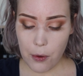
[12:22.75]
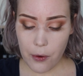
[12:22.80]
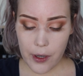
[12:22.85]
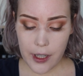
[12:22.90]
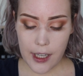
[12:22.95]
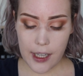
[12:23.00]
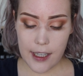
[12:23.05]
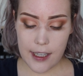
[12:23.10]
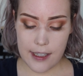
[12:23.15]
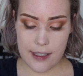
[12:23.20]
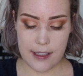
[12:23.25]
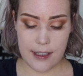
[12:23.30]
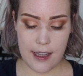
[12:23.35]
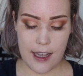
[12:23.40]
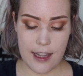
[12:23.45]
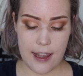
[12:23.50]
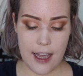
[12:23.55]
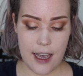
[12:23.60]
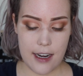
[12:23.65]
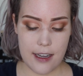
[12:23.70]
point is
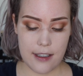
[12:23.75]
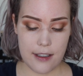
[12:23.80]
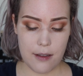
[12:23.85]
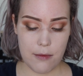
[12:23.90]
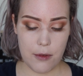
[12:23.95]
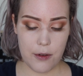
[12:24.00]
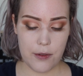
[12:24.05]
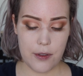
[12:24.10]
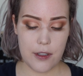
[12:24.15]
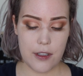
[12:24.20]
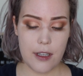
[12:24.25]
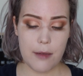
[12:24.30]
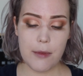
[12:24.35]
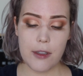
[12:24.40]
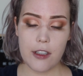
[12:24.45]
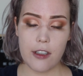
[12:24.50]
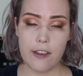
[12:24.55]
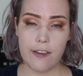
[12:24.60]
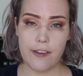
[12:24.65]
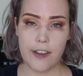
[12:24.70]
that that is the most
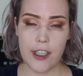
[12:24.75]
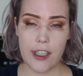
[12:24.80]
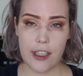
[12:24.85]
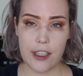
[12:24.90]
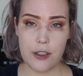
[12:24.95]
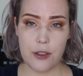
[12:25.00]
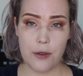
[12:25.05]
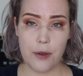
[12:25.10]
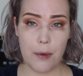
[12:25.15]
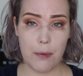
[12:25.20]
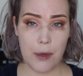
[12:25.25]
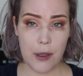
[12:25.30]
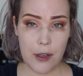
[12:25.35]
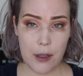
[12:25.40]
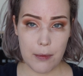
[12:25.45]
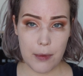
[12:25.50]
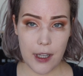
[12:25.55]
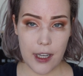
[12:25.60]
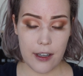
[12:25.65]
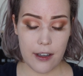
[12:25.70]
similar feeling to a
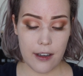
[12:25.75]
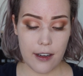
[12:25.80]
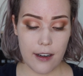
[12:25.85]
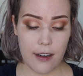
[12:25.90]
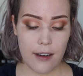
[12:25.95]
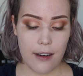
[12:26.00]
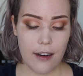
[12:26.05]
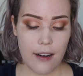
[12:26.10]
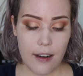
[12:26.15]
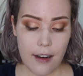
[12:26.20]
beauty blender